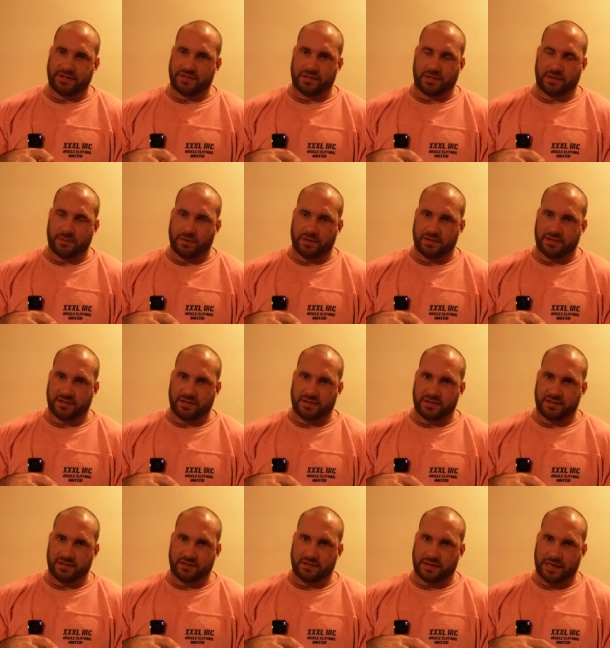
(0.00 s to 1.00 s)

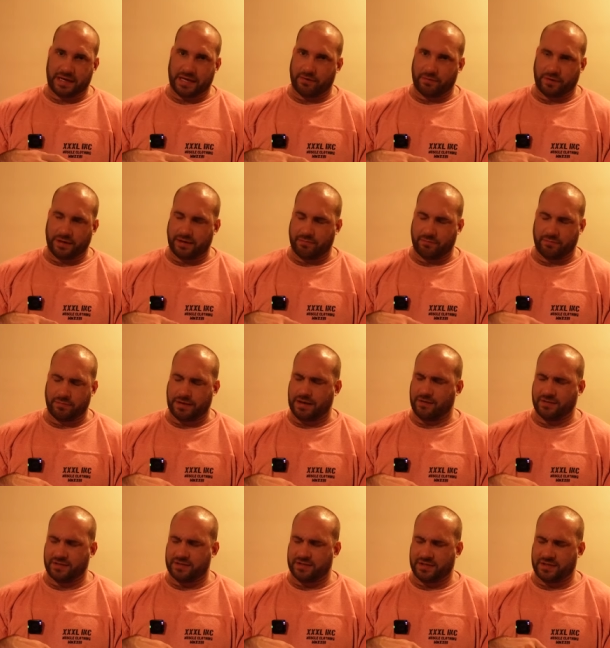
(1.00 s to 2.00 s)
surpluses and calorie
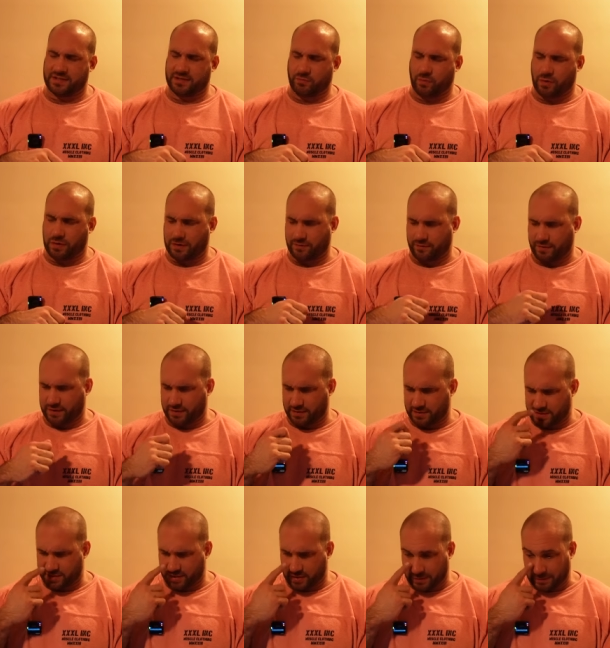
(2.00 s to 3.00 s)
deficits and what have you.
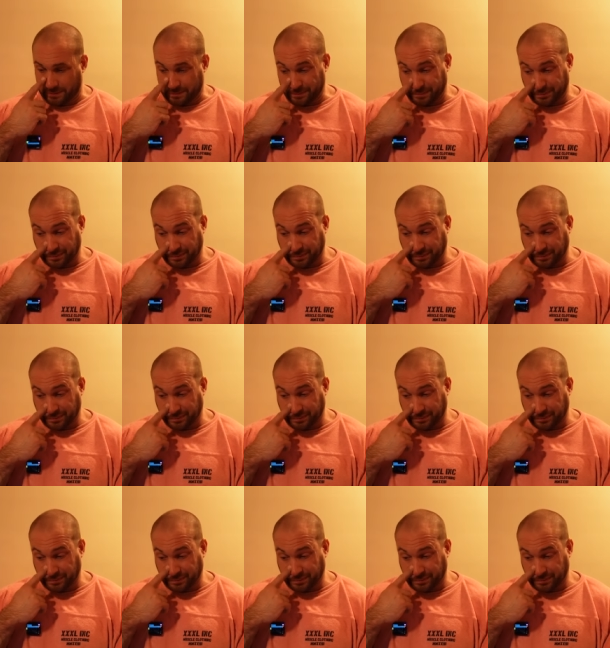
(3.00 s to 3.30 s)
So